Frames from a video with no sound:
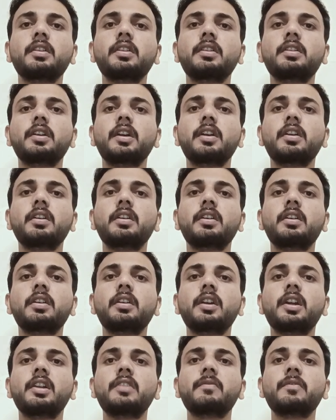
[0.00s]

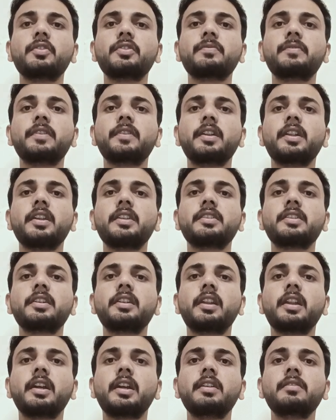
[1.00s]

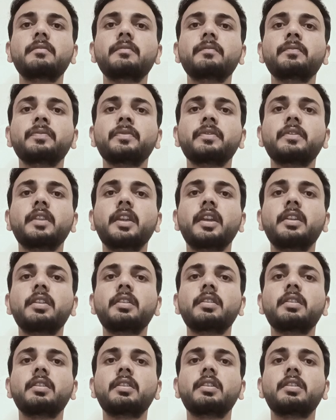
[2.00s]
etc. Then
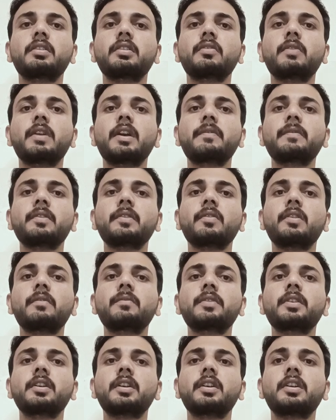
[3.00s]
the warming of
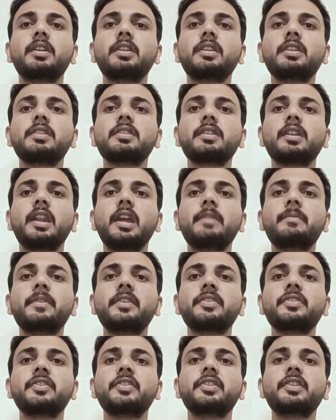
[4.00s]
the earth is climate
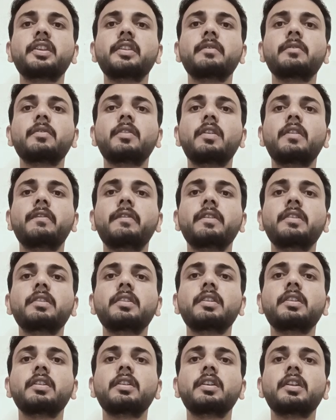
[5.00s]
system, often
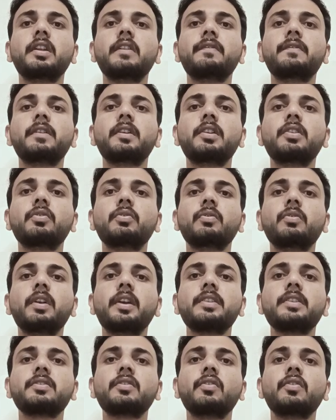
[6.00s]
referred to
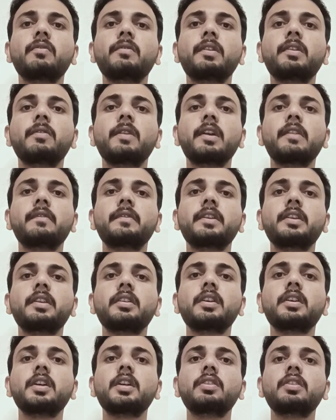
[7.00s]
as global warming.
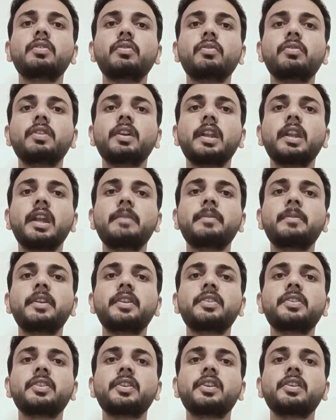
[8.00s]
Through the climate
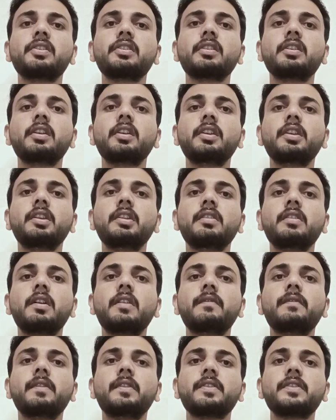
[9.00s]
change
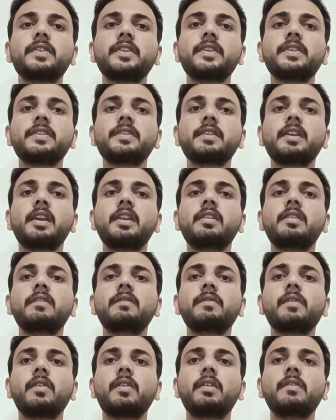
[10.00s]
encompasses and a
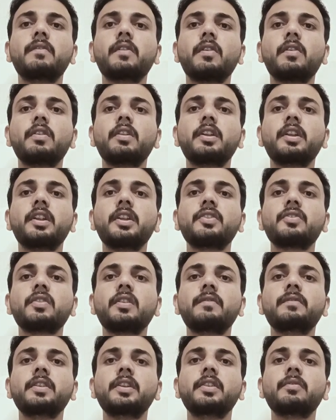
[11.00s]
broader range
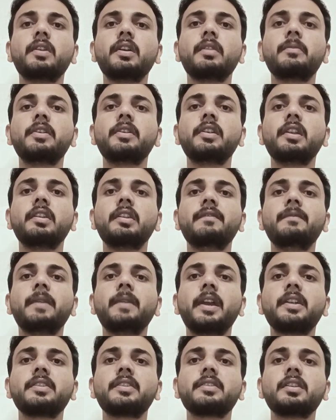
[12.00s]
of the environmental
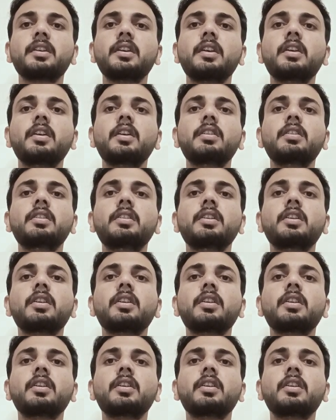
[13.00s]
impacts. The